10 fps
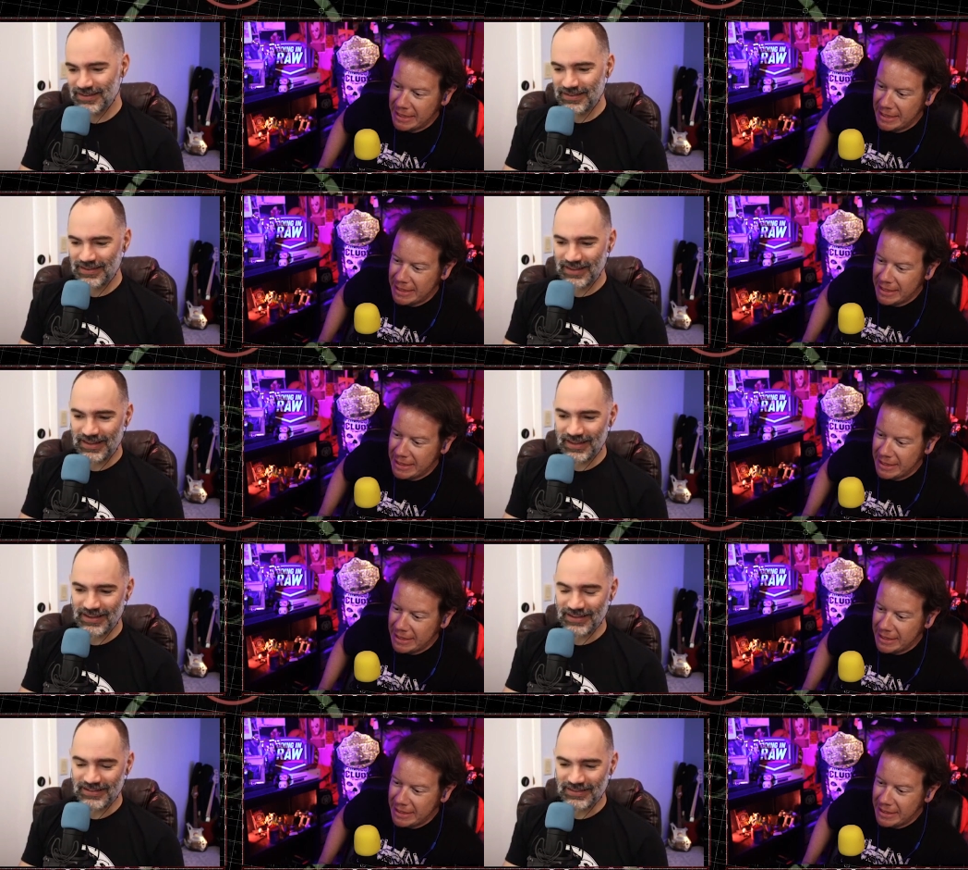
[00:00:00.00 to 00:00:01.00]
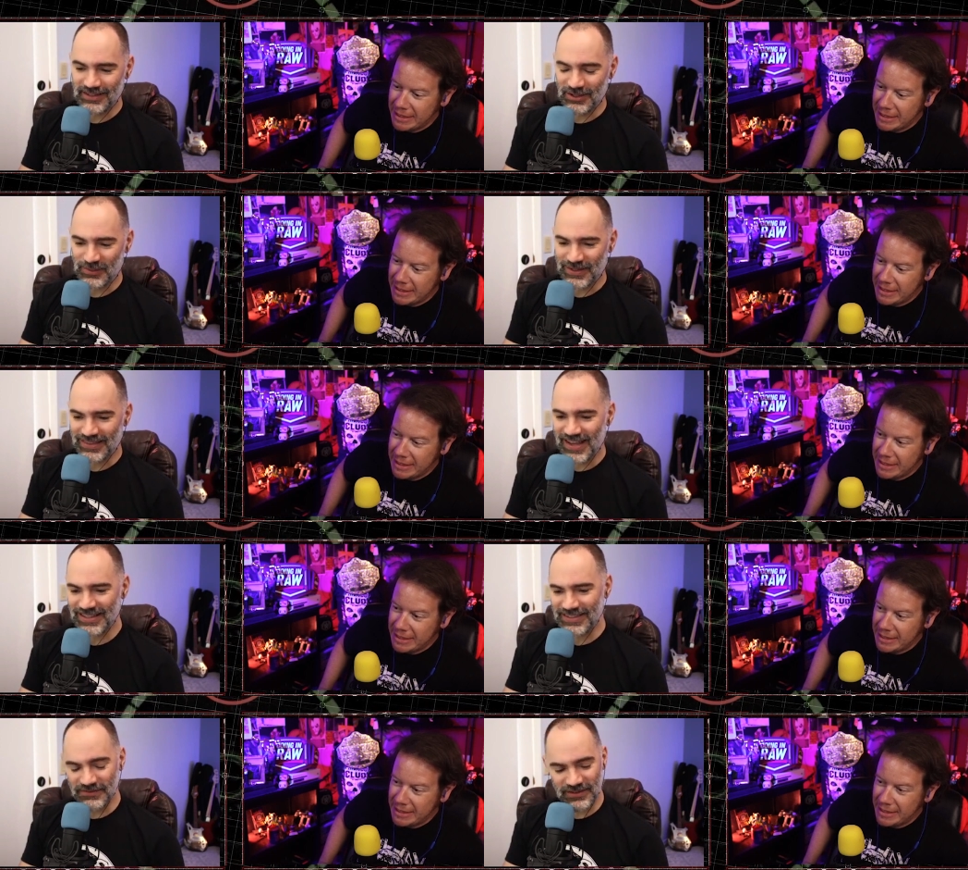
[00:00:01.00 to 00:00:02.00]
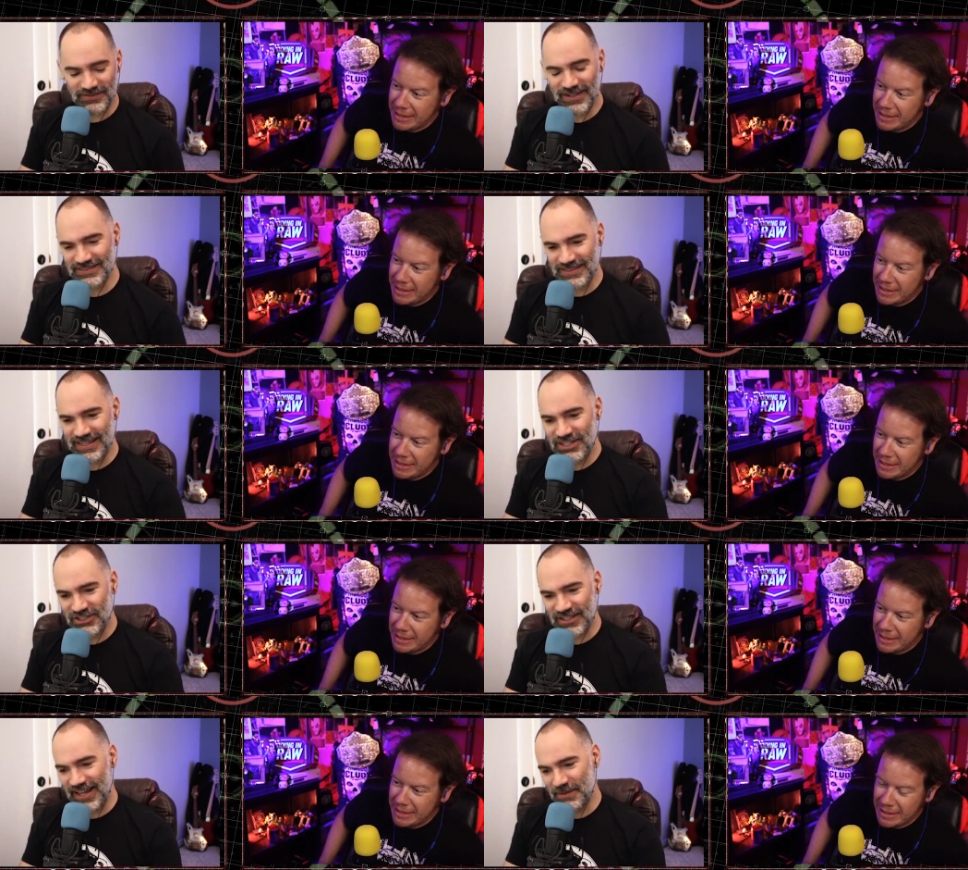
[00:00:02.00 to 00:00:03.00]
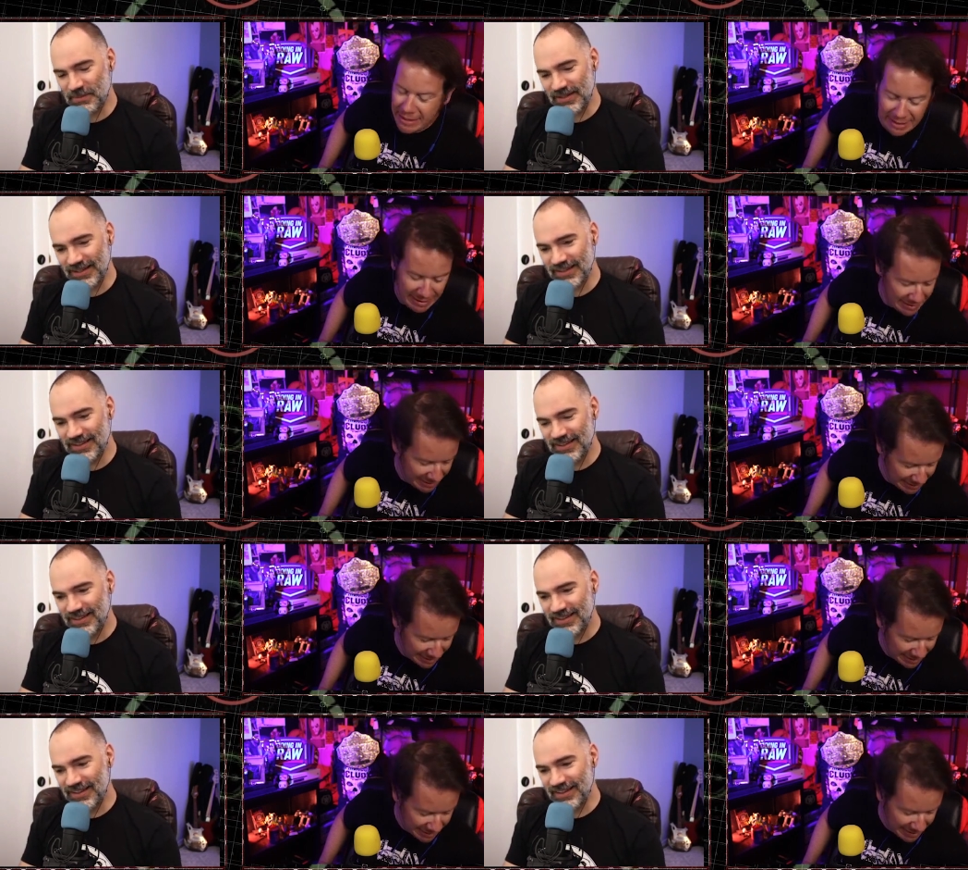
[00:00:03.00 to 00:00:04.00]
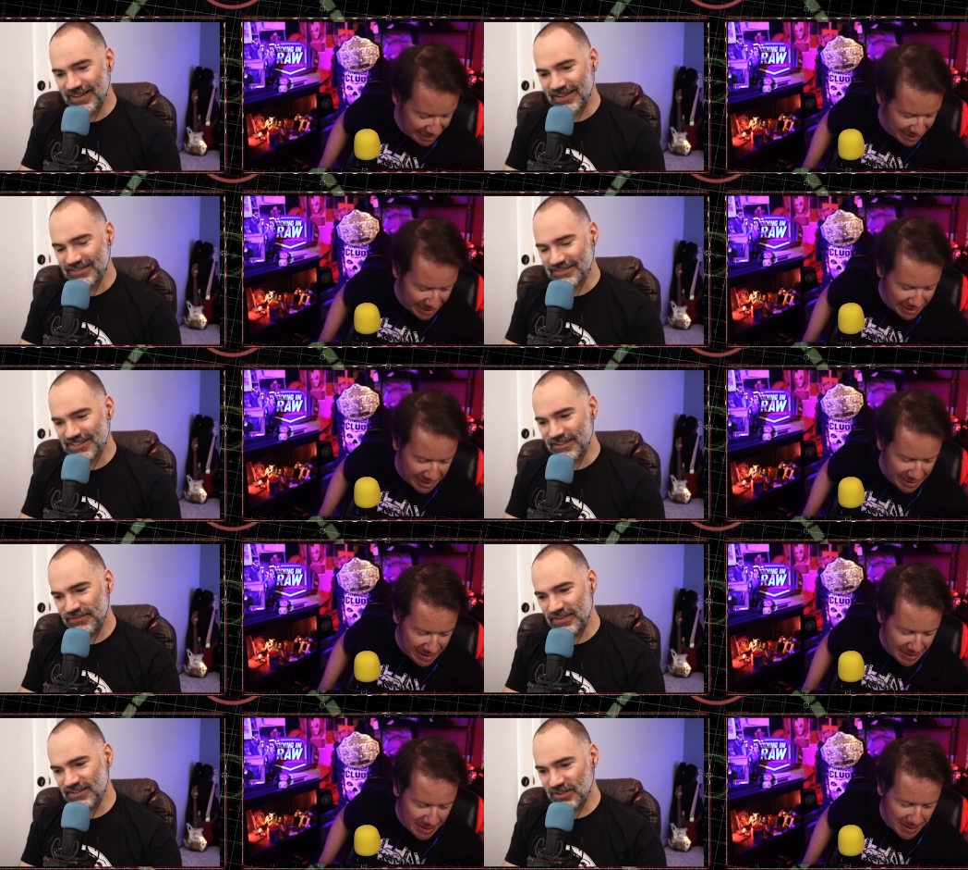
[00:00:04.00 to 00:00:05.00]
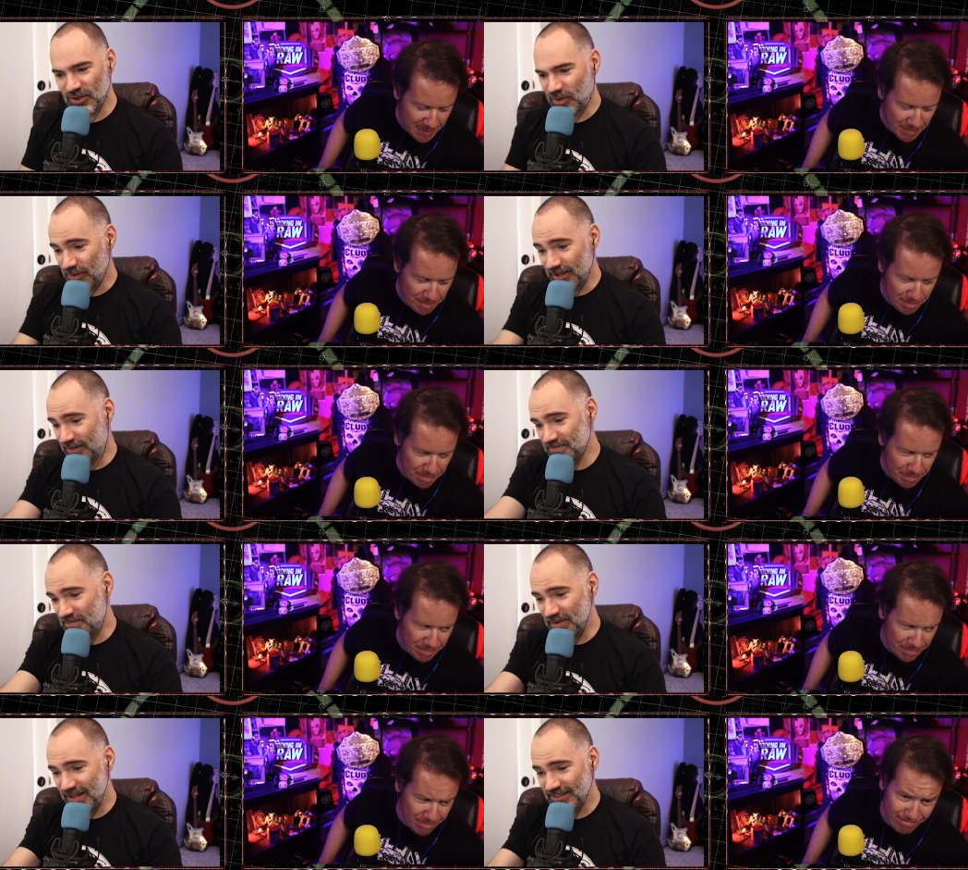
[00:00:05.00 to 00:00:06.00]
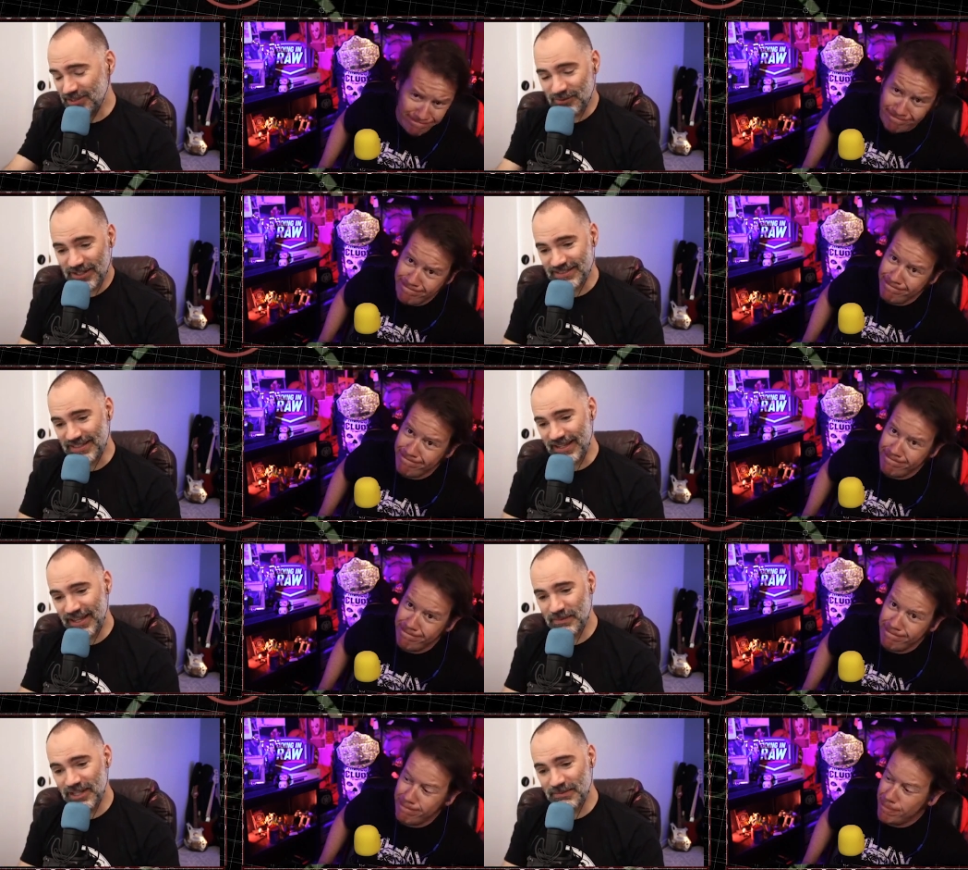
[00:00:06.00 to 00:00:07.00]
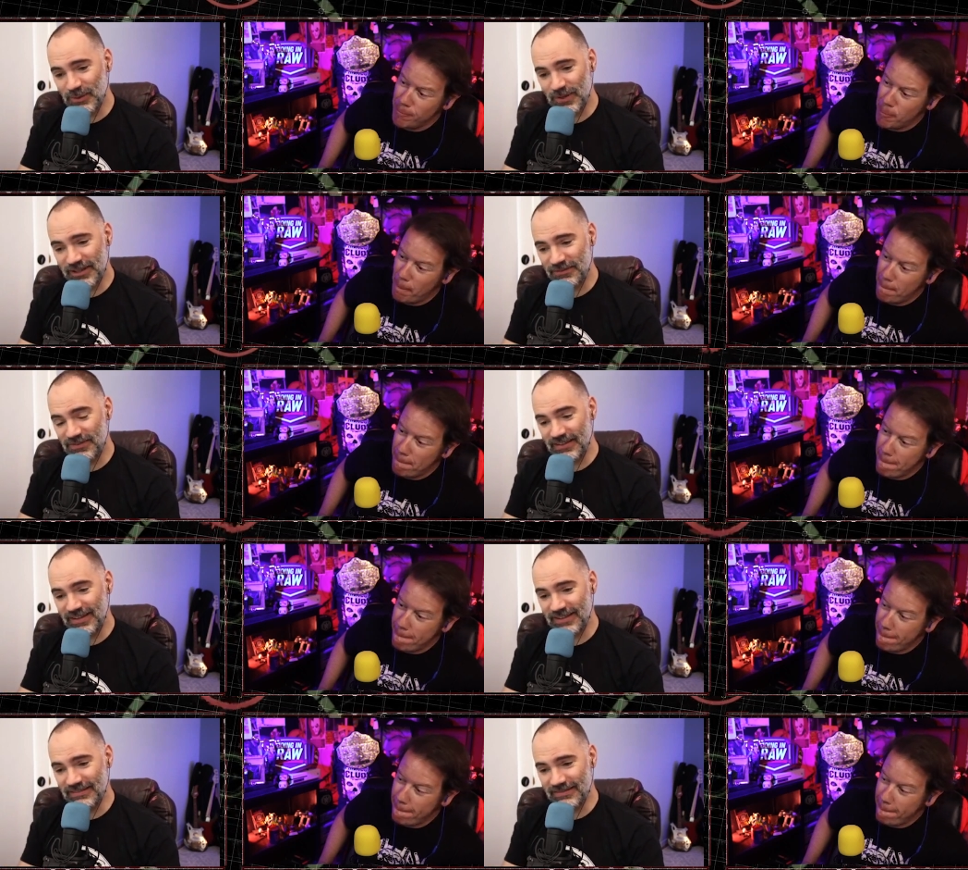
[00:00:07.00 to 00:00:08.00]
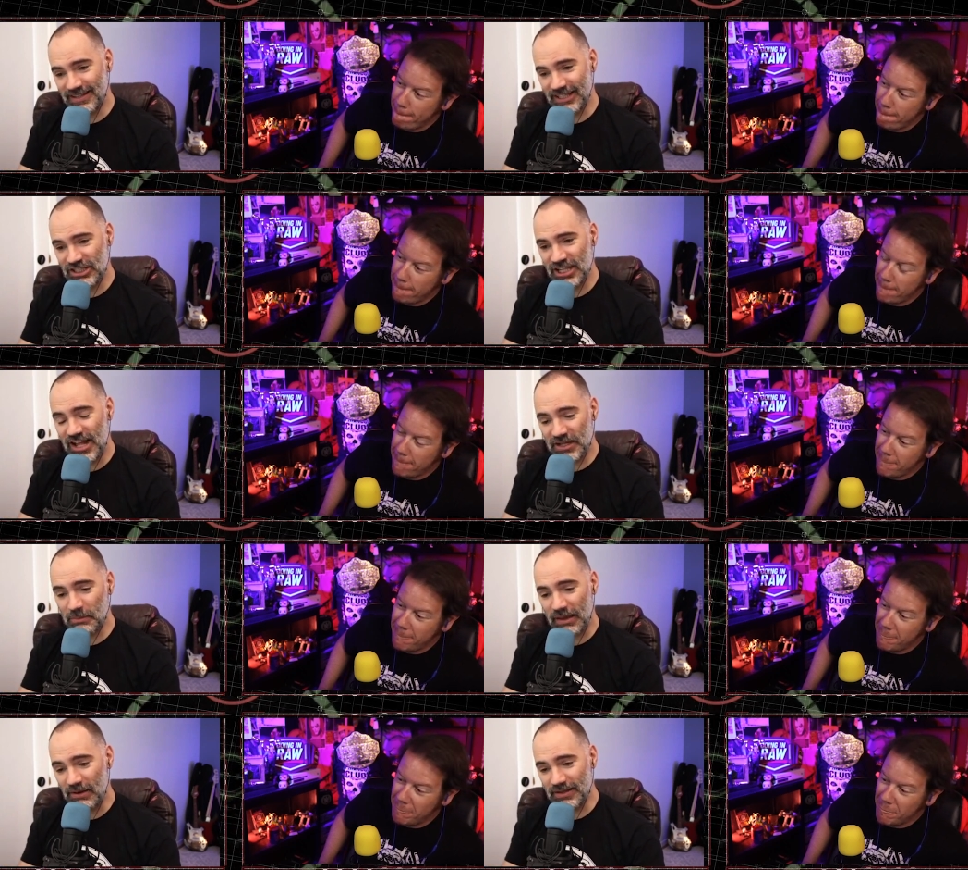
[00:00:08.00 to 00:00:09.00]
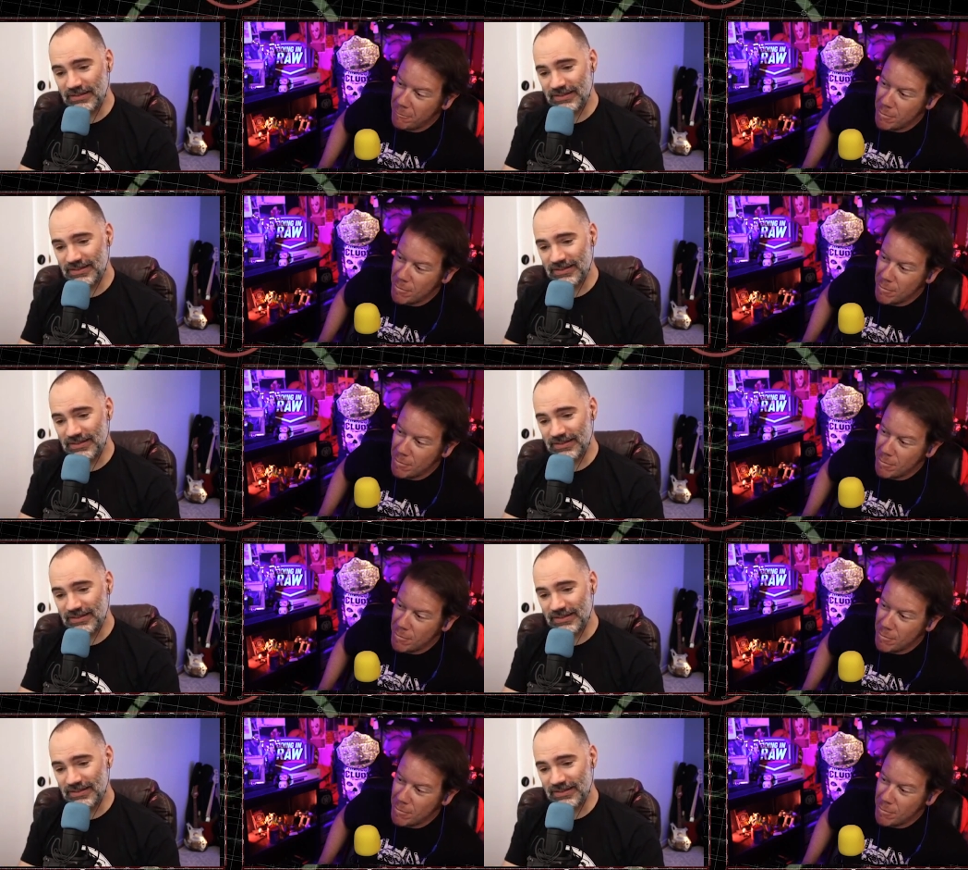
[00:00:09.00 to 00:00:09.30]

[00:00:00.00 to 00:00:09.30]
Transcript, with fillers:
Speaker 1: and you know, in light of an investigation happening, uh, saw fit to go on Boston Wrestling MWF and, talk about it.